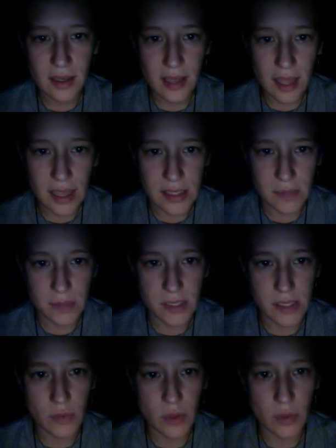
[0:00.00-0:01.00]
handing me a
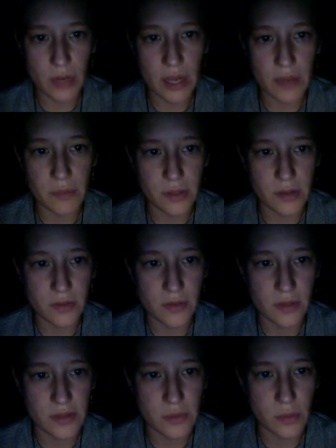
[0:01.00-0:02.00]
small brown bottle full
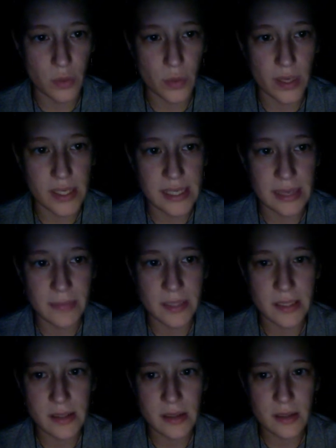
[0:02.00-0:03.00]
of small white tablets.